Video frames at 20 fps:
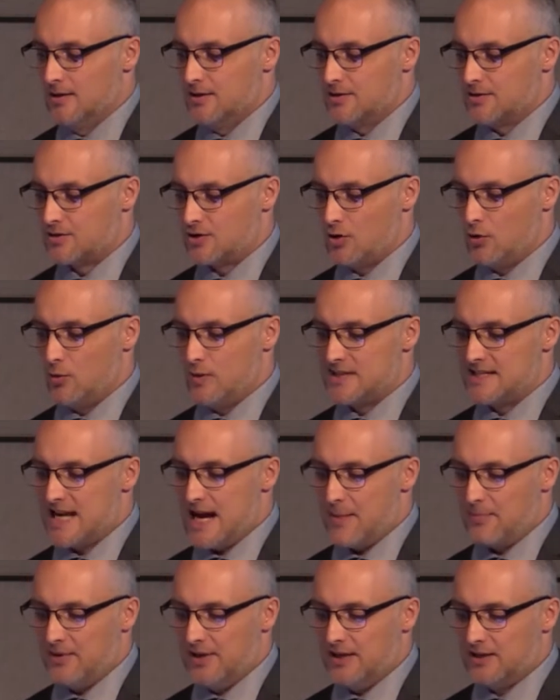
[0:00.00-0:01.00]
So what's
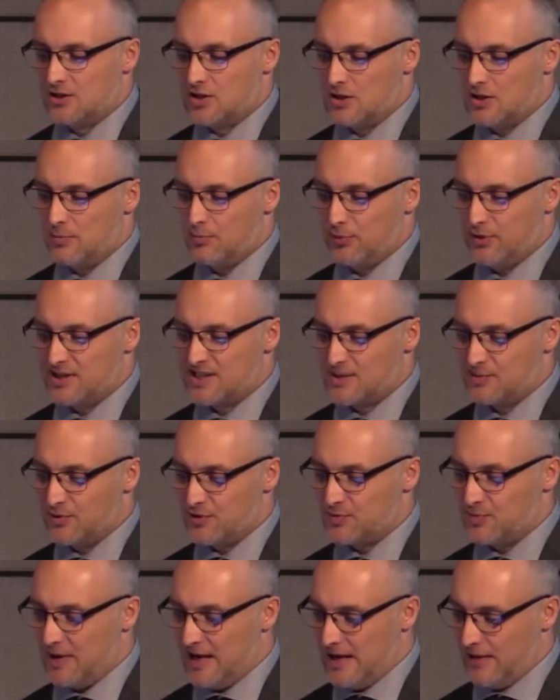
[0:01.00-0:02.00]
happening to the
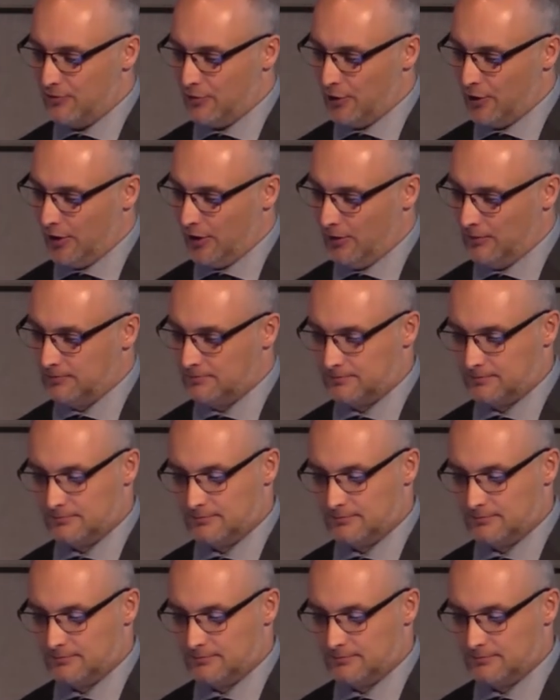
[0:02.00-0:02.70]
principal's behavior here?